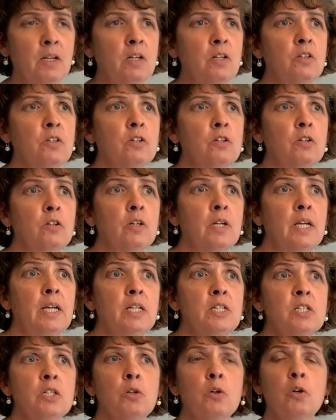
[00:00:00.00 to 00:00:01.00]
There are
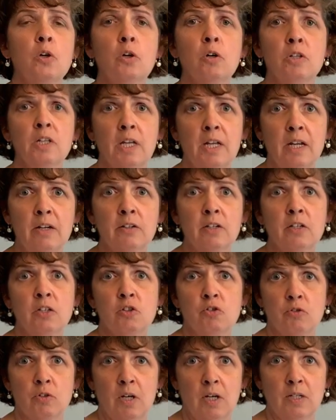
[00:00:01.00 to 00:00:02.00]
anticholinergic
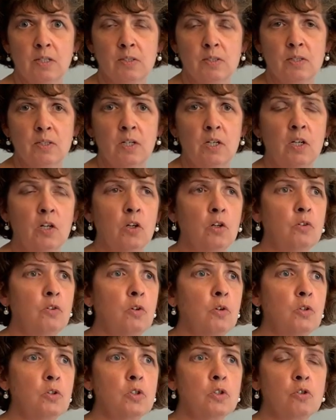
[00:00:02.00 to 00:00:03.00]
drugs.
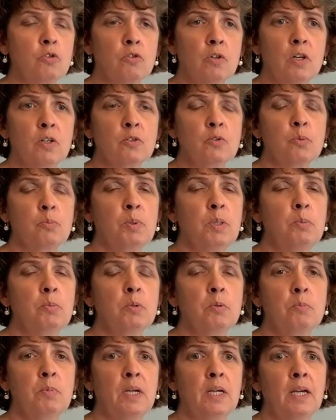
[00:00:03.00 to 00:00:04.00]
Those are drugs people
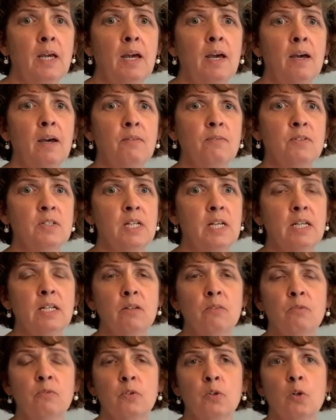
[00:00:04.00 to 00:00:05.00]
may have
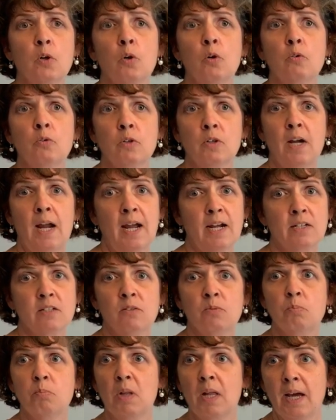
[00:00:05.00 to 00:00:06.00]
taken for
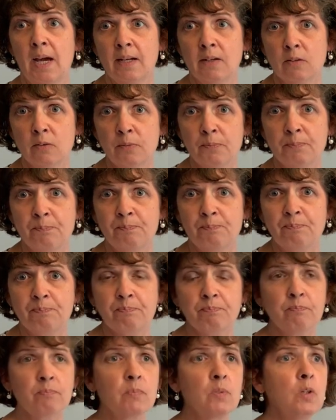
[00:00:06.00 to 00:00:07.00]
overactive bladder
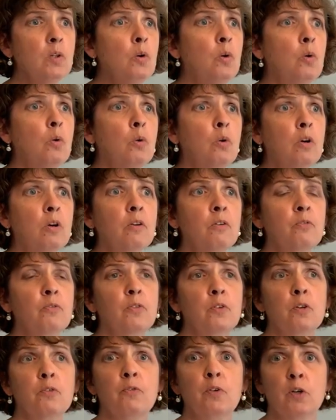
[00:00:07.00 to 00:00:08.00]
or
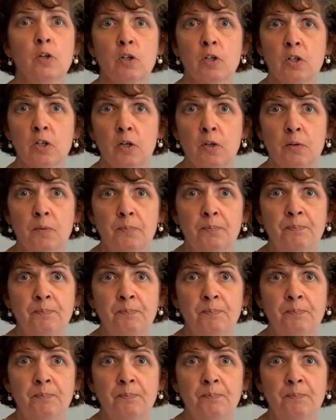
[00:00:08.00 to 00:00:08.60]
for vertigo.